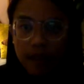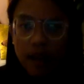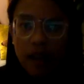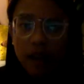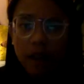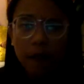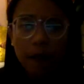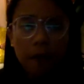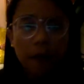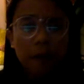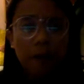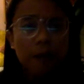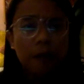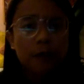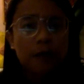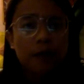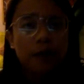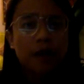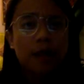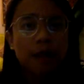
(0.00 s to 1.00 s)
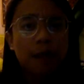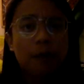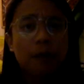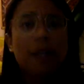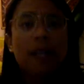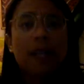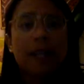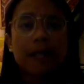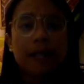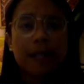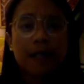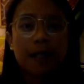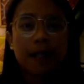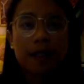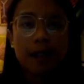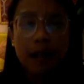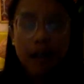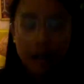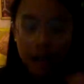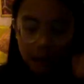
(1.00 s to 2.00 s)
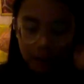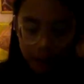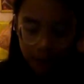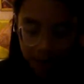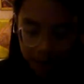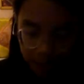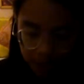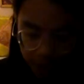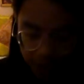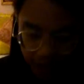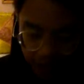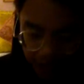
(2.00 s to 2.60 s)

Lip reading: helpful so that we can heal, because we